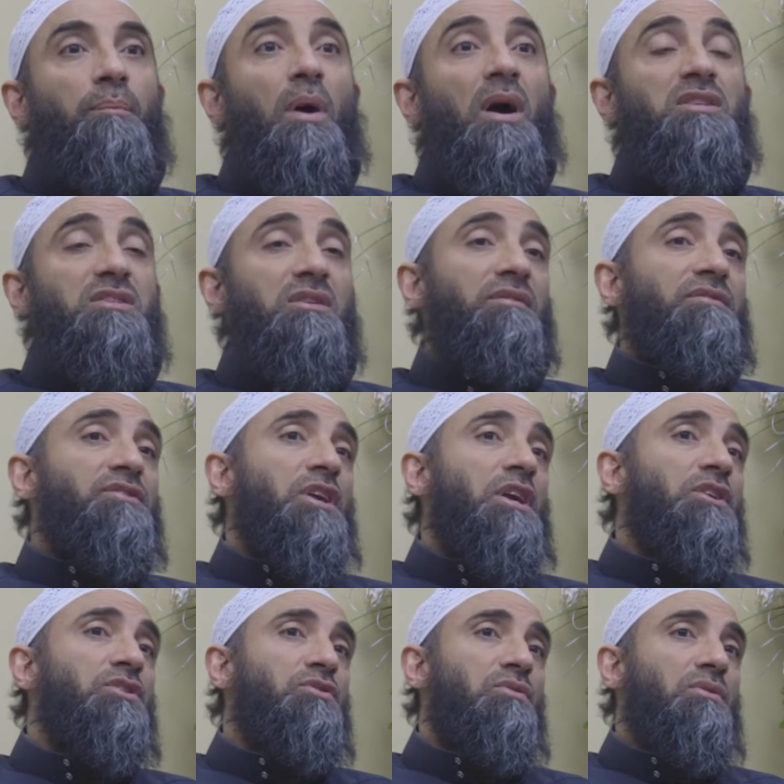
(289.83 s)
positive
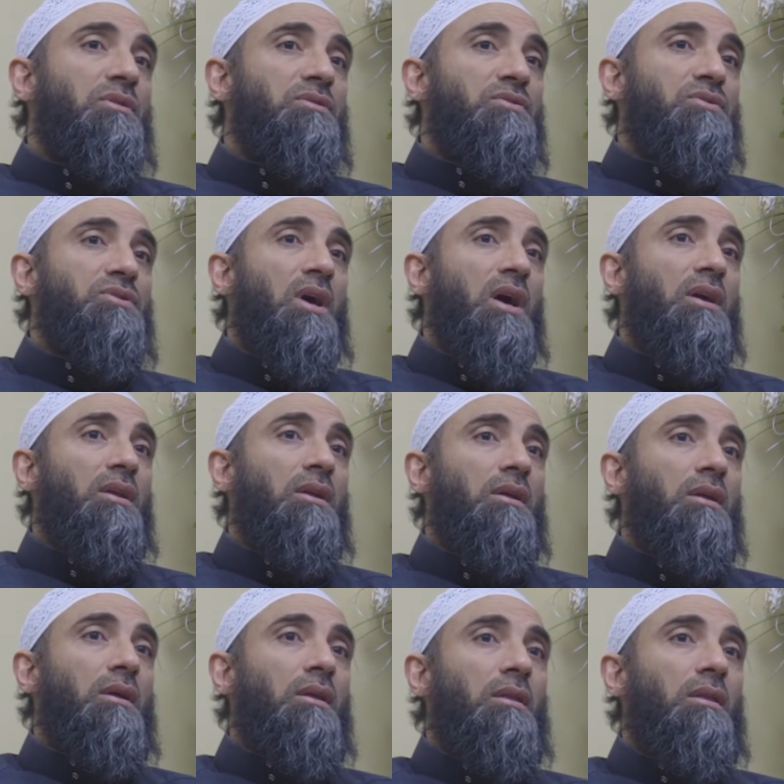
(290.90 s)
change to the society